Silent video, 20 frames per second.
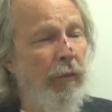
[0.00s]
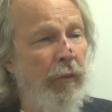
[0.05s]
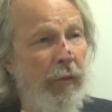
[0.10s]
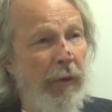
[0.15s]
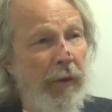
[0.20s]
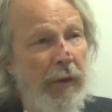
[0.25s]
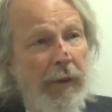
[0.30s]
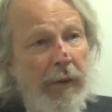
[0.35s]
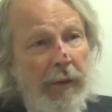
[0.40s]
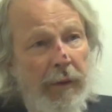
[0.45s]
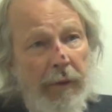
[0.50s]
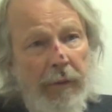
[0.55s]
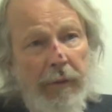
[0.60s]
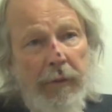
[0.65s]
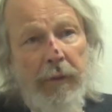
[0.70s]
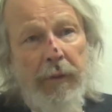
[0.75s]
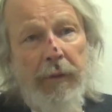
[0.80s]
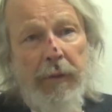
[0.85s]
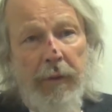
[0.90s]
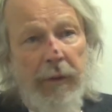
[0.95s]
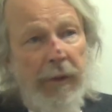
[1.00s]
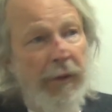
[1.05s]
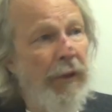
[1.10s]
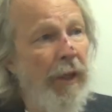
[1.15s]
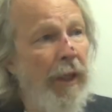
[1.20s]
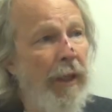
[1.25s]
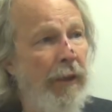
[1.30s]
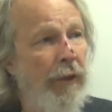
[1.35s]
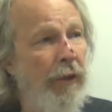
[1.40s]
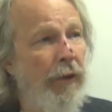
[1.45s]
we
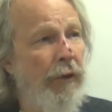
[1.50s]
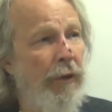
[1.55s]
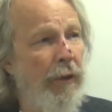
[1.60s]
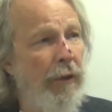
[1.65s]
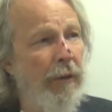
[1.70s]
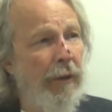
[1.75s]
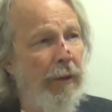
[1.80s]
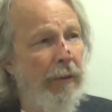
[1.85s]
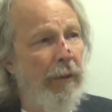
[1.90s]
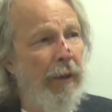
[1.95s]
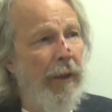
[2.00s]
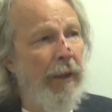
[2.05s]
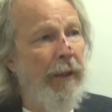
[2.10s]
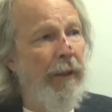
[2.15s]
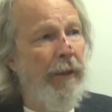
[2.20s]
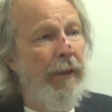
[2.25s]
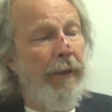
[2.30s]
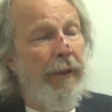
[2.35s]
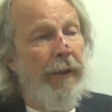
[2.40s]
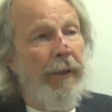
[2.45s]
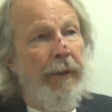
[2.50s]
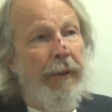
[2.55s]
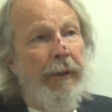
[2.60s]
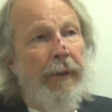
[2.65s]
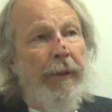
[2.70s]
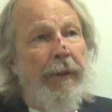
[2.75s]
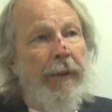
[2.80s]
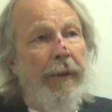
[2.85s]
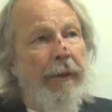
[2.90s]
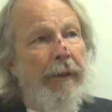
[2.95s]
decided to do it, right?
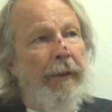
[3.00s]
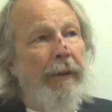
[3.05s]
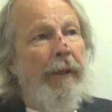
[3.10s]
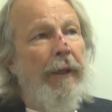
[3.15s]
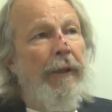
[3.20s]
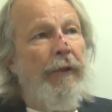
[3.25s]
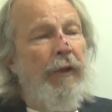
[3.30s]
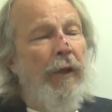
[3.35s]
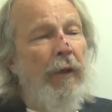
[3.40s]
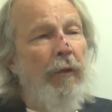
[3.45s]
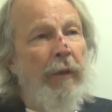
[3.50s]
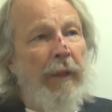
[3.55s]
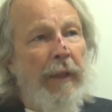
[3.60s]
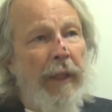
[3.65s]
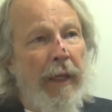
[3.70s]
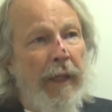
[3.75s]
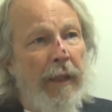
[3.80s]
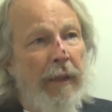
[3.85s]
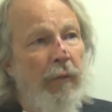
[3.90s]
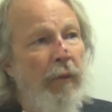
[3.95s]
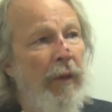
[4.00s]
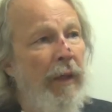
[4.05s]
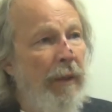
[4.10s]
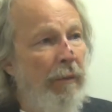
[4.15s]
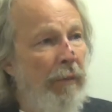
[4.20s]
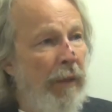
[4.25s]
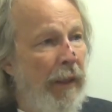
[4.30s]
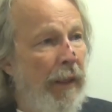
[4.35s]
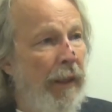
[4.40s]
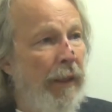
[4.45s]
And so we had a
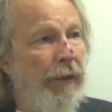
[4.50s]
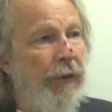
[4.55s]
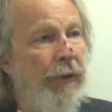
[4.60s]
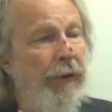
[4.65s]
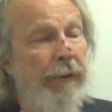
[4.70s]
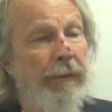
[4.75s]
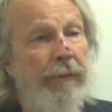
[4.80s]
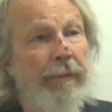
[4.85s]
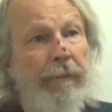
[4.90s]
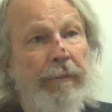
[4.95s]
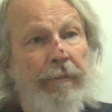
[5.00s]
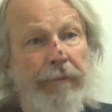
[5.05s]
WebEx